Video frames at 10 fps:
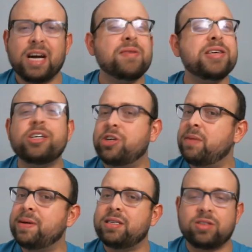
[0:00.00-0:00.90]
Everything should
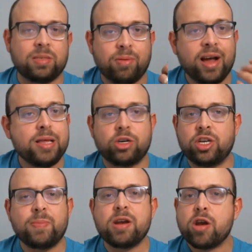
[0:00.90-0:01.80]
have been displayed. There
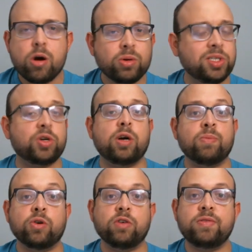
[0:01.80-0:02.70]
should have been no secret
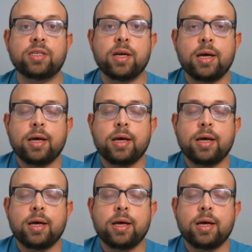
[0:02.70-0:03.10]
moves.